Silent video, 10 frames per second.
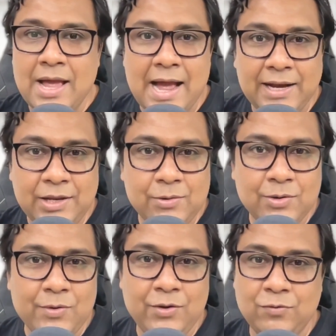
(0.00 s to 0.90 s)
and you are
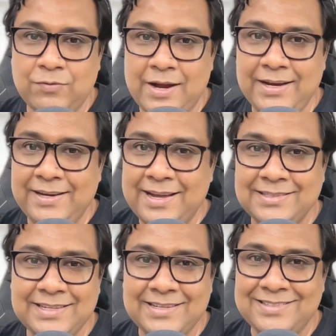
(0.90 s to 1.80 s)
going to find
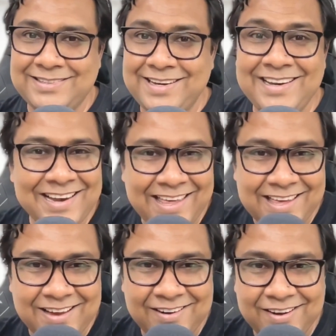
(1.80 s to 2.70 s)
Next.js really like a
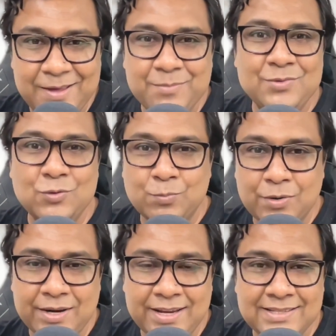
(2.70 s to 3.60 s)
cream,
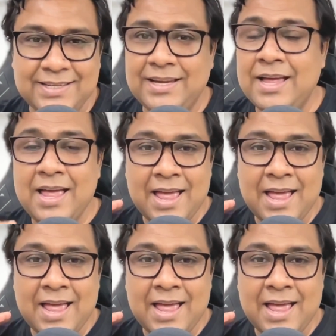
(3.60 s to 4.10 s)
super easy,